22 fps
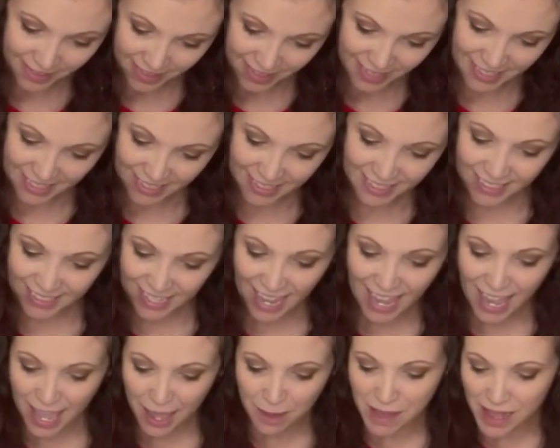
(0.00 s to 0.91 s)

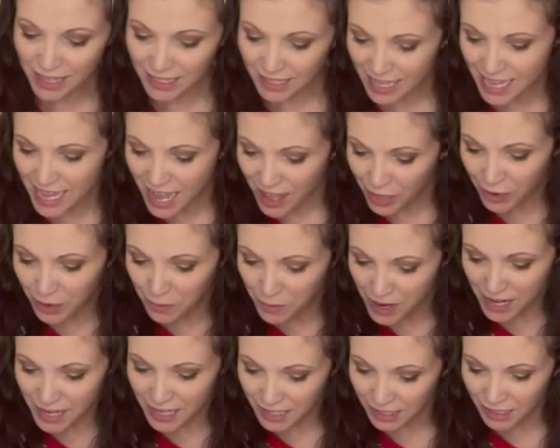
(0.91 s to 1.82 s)
Same as the other
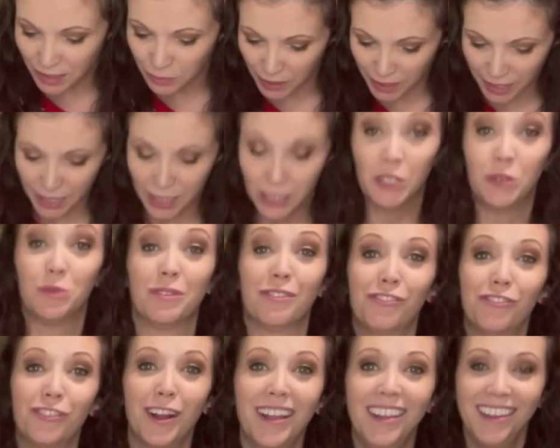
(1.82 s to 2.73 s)
ones. We're gonna do the
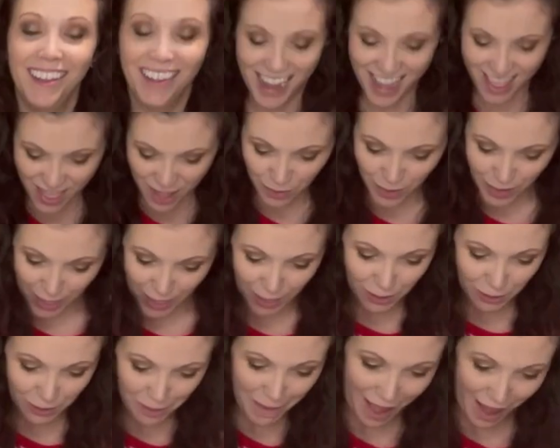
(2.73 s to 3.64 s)
front and then we're gonna
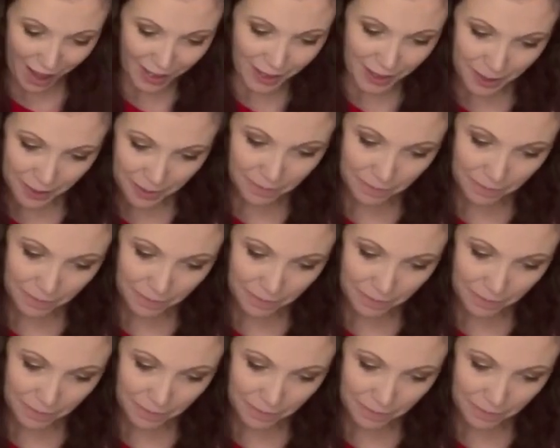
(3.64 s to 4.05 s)
do the back.